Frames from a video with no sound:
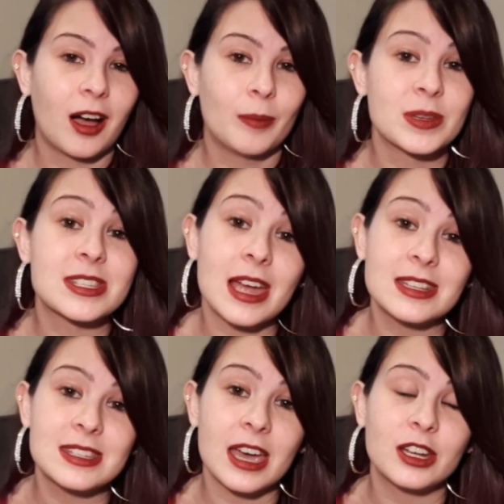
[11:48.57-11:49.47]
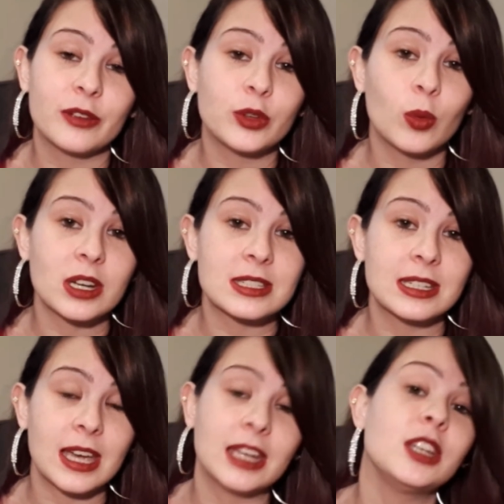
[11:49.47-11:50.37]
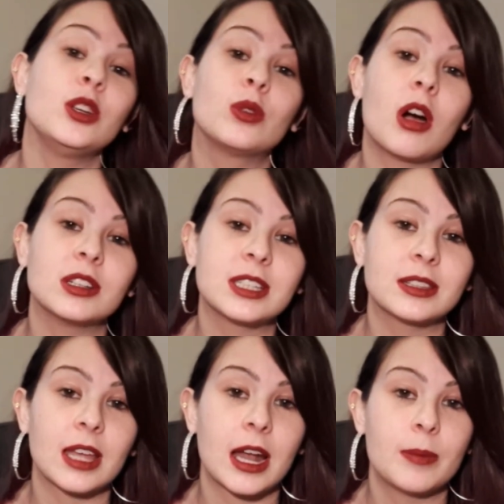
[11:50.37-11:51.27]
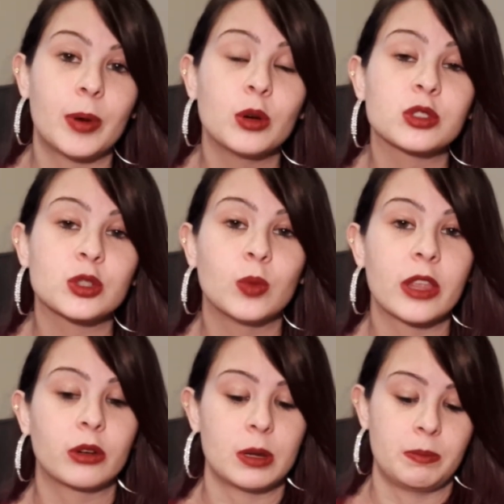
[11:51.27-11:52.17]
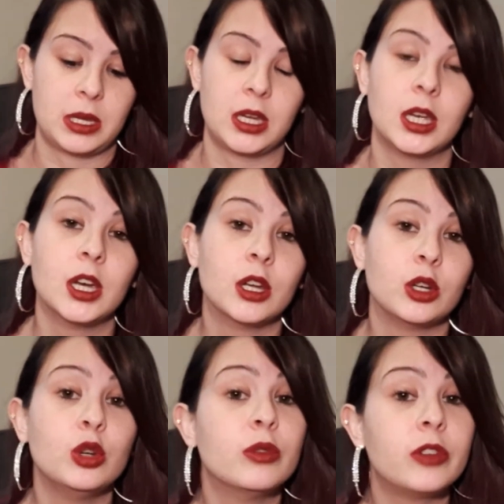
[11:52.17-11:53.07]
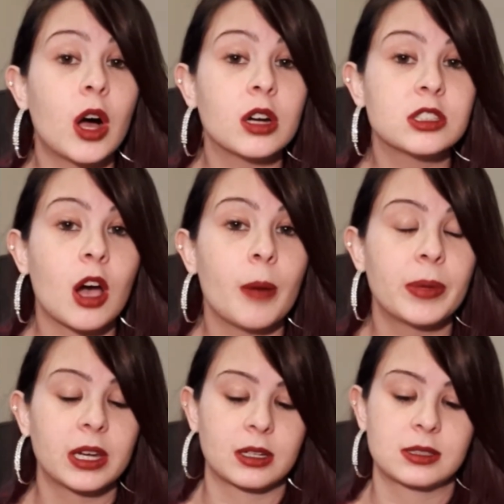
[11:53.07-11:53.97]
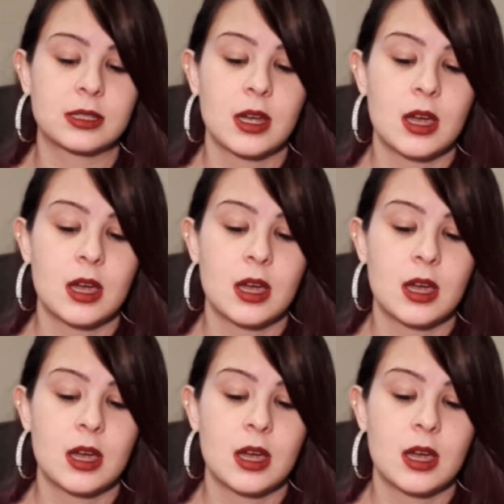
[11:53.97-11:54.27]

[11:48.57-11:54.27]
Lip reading: Besides that, if you want to see any new content that I post, whether it be new vlog topics,